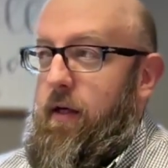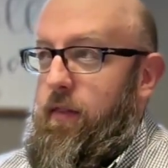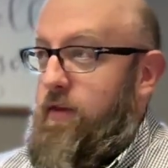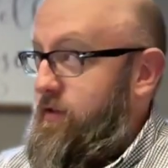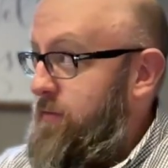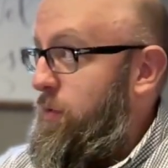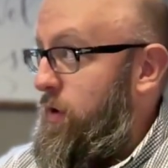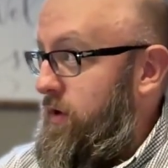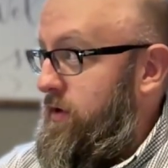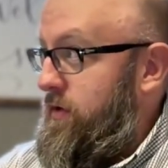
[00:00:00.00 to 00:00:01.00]
This is
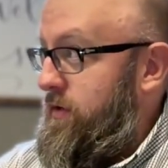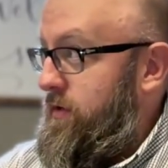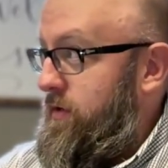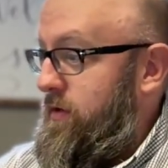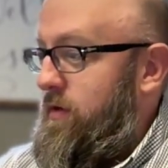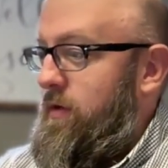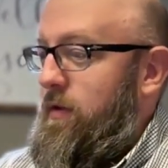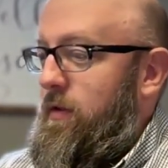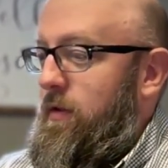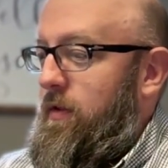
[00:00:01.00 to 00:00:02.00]
important.
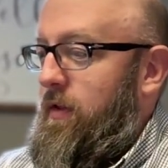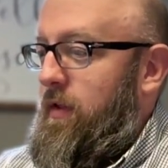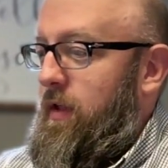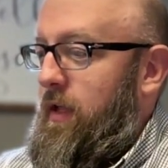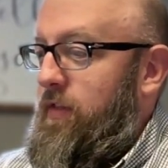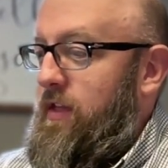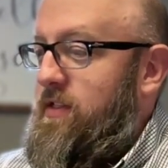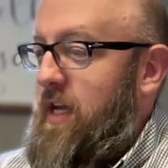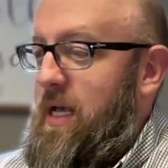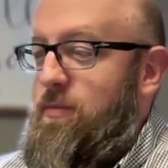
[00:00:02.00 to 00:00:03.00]
In these
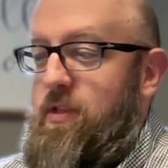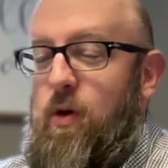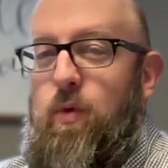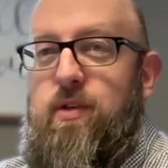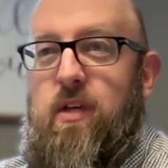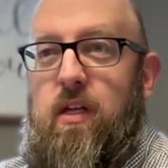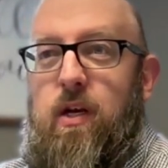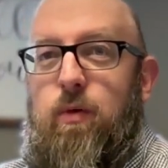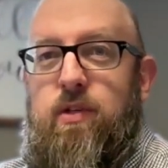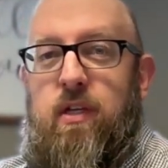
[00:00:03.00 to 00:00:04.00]
times, there was
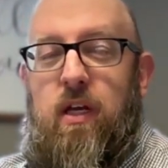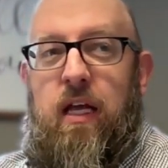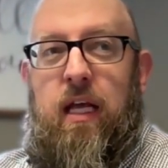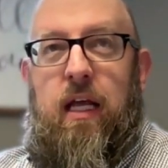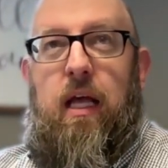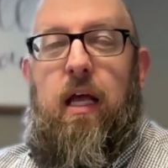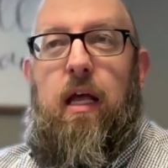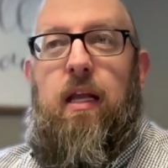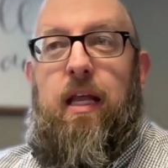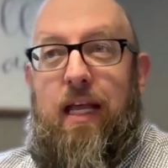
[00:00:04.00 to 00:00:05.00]
there was a, a
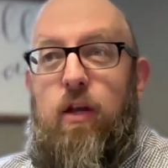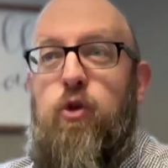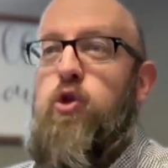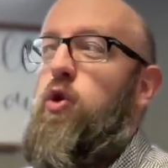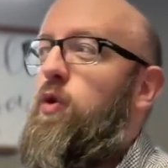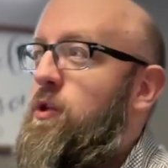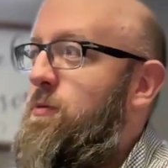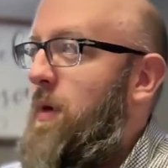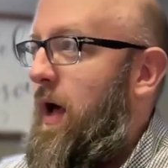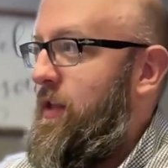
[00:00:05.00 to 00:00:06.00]
an insurance
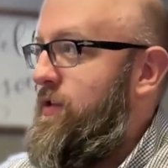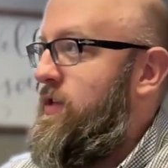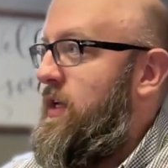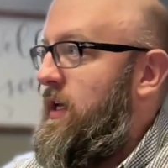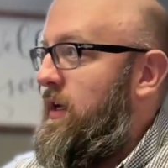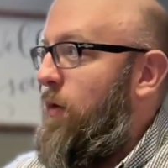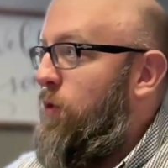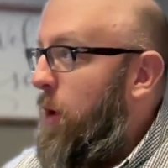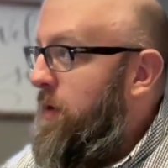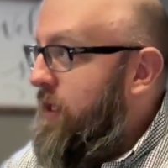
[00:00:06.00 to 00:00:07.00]
policy, a
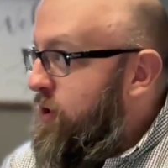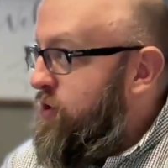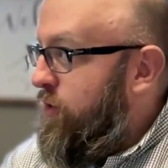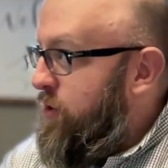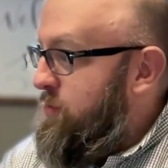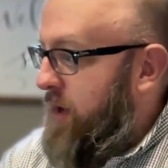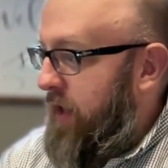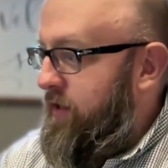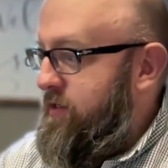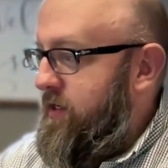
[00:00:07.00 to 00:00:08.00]
Roman insurance
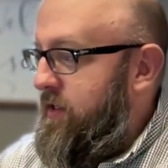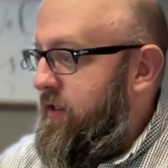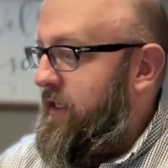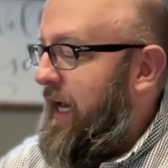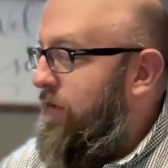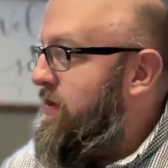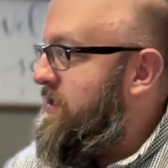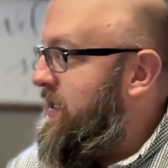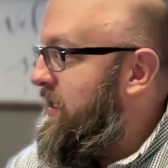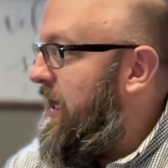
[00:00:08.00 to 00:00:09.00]
policy that
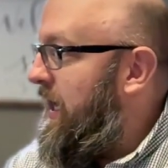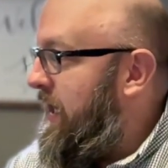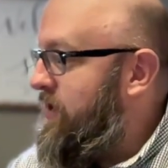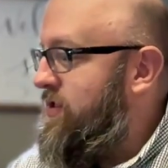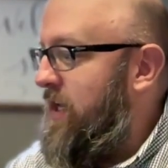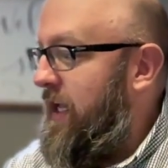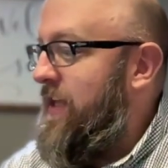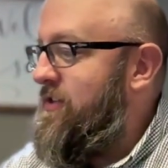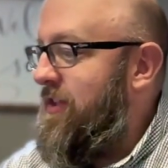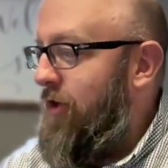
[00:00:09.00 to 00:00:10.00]
guaranteed ex-
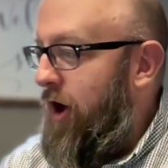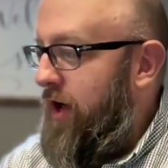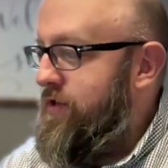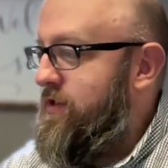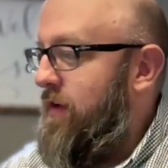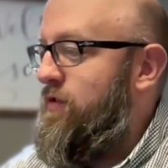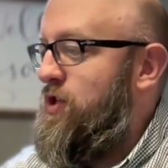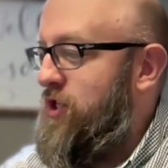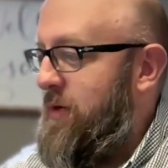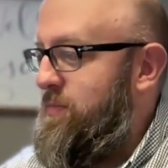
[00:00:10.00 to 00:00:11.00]
against loss of
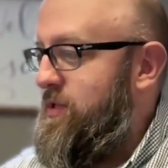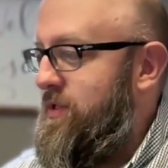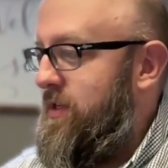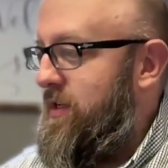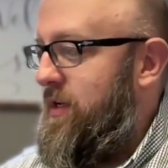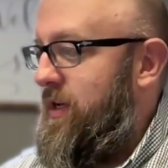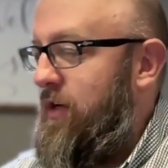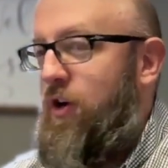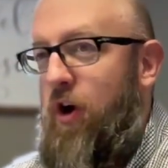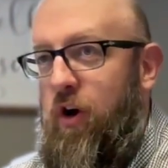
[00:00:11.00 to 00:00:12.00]
ships
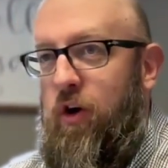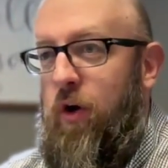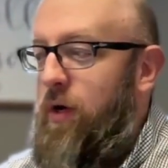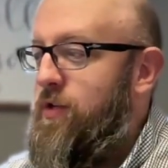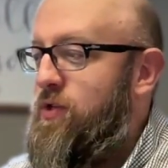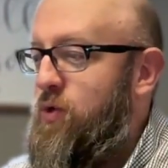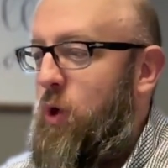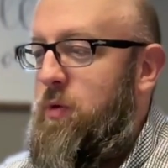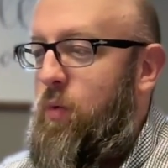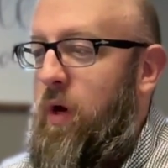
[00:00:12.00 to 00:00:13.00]
and cargo in
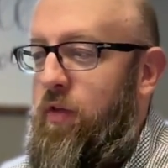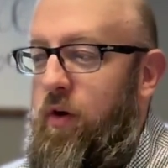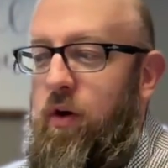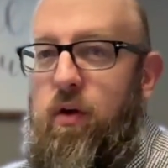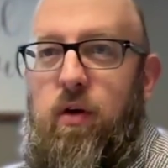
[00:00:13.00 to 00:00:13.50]
stormy weather